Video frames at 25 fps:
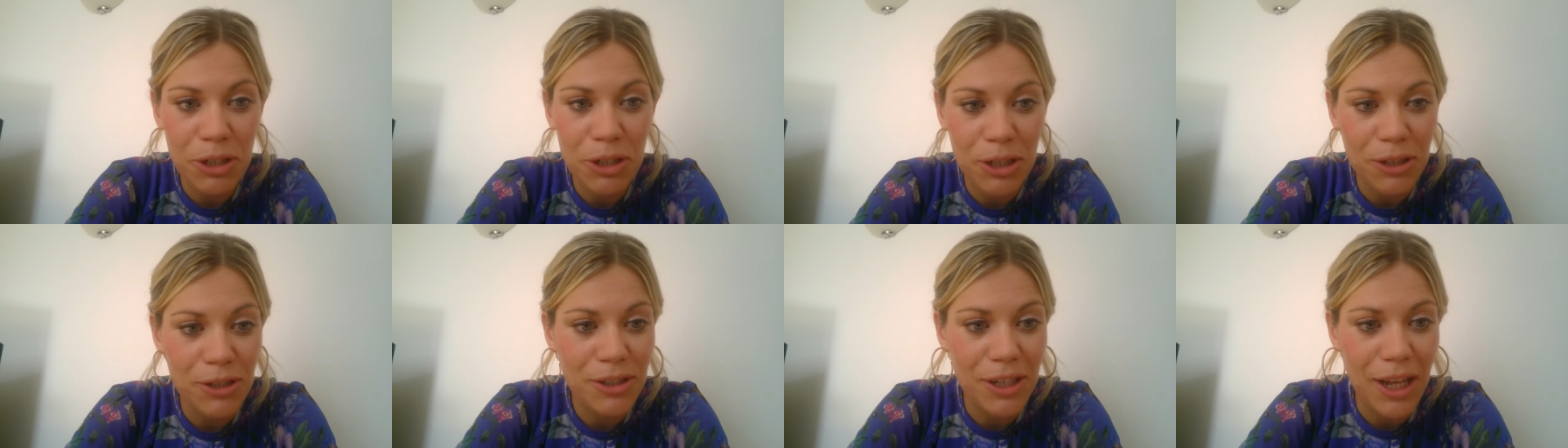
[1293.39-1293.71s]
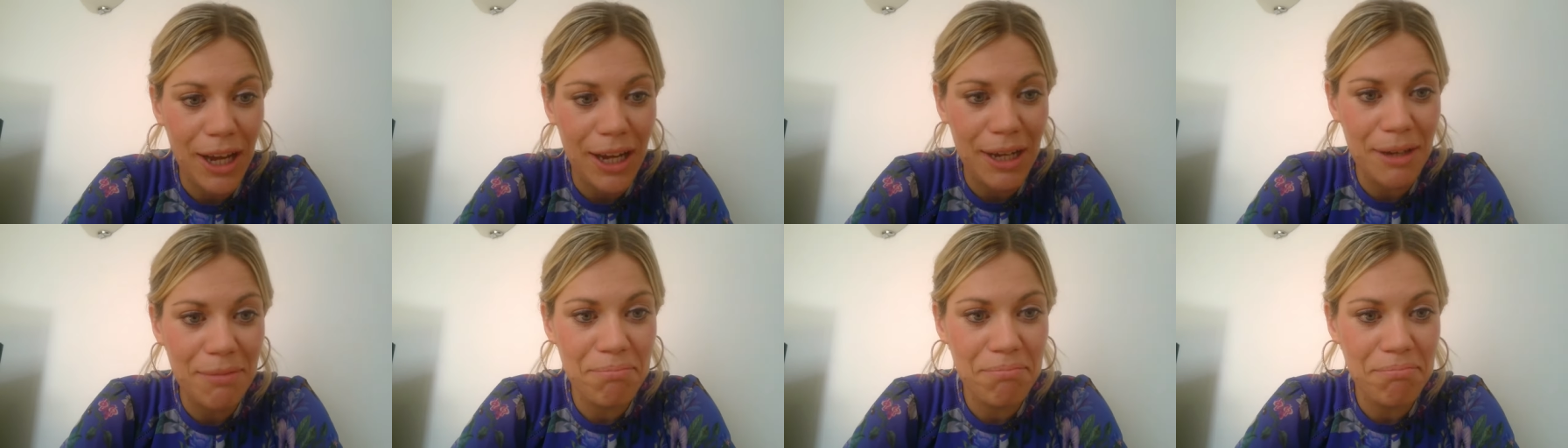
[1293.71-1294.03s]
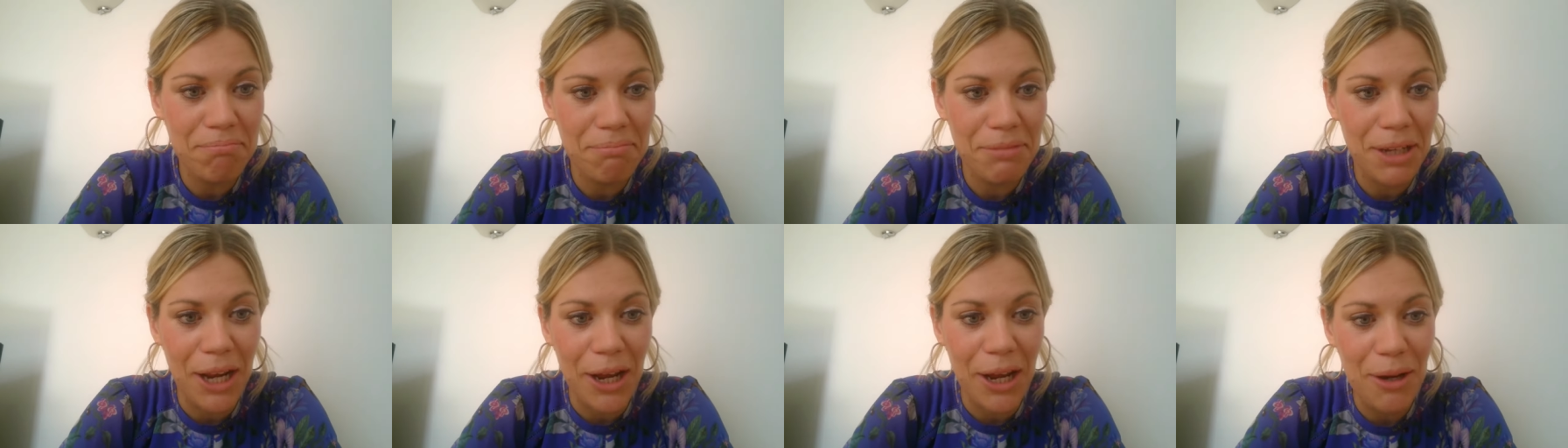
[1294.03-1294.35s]
just like,
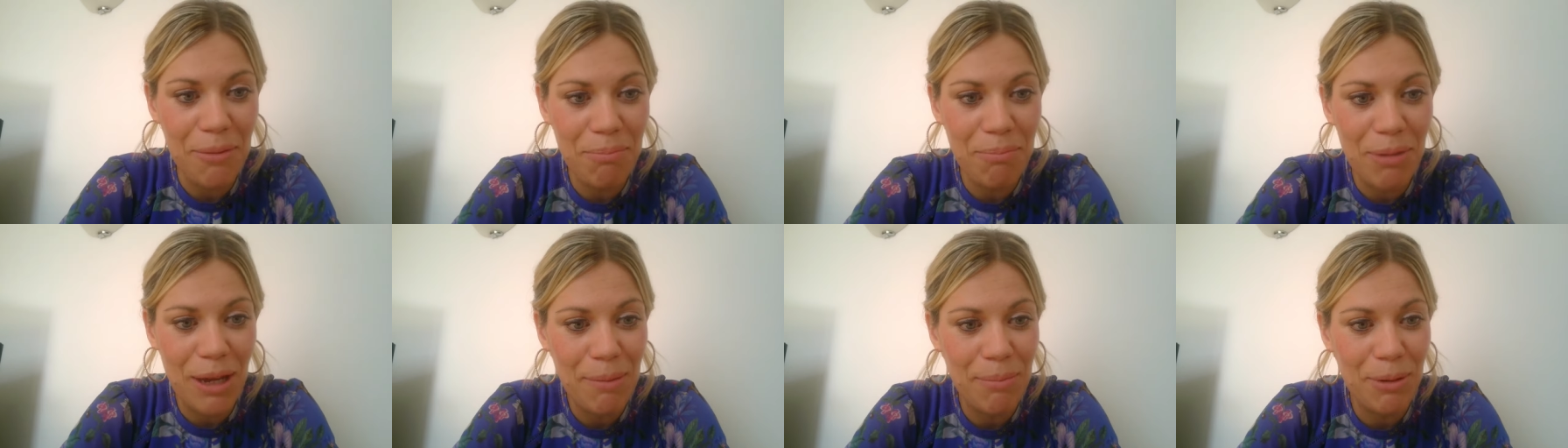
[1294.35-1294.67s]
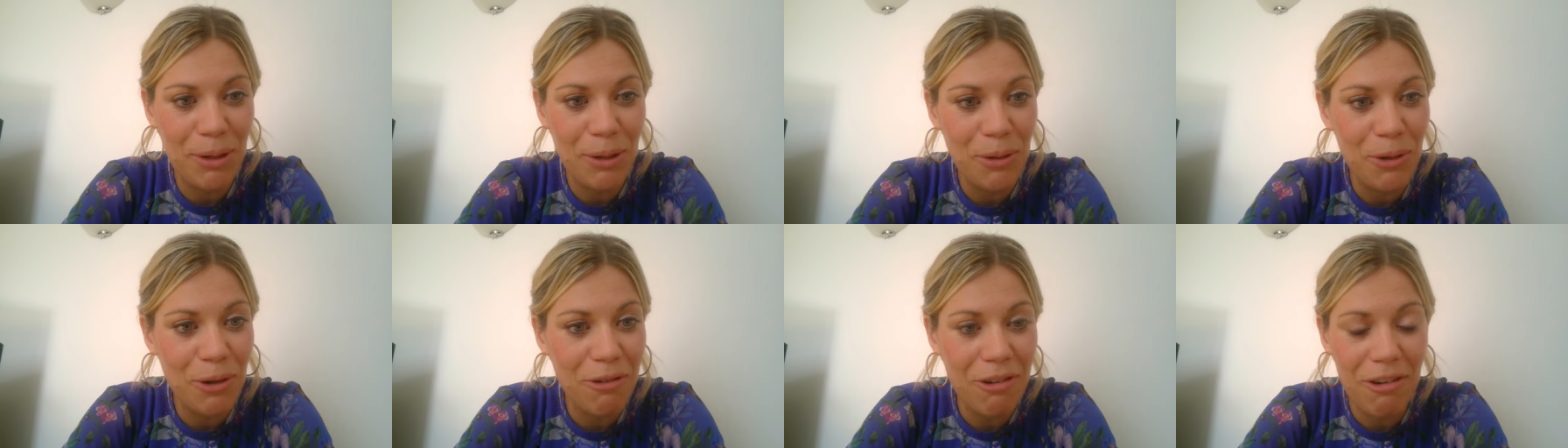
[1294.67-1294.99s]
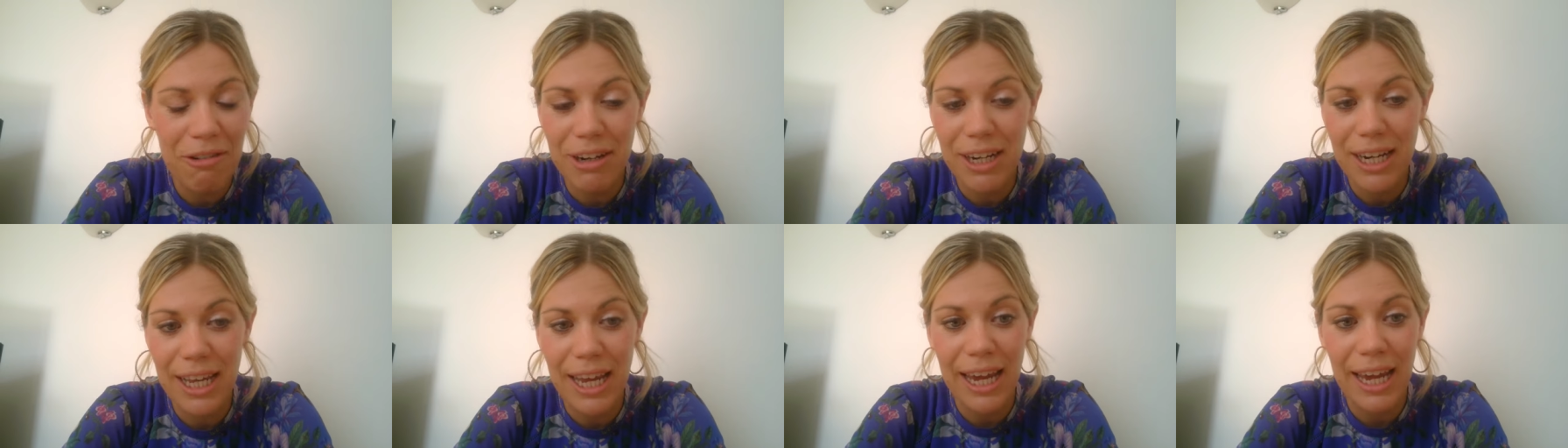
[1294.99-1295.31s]
you know, people who are
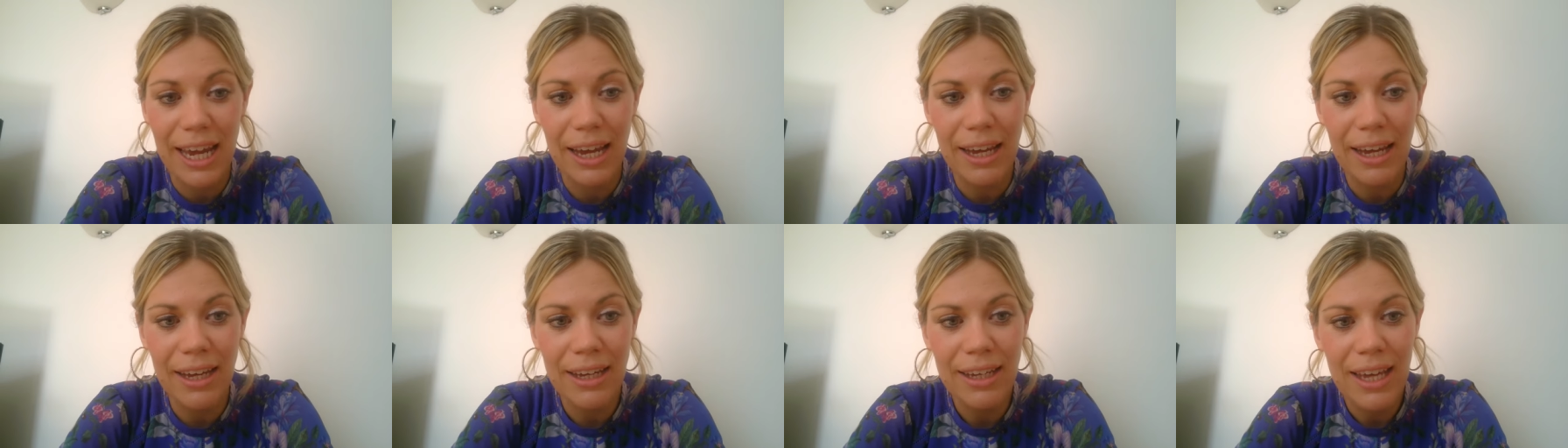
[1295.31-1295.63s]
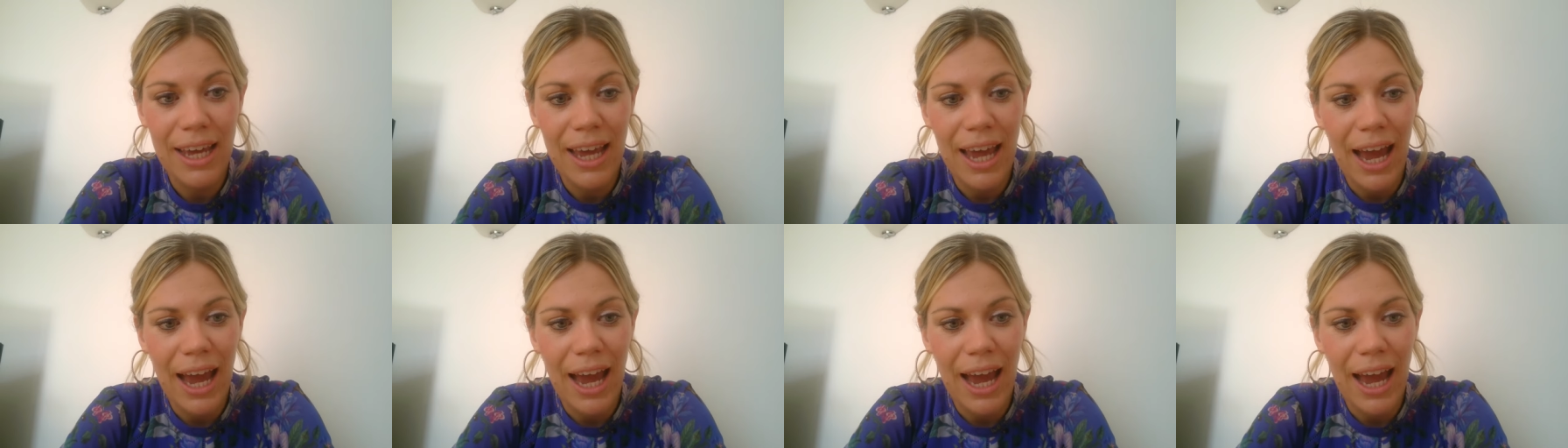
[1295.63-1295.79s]
already here.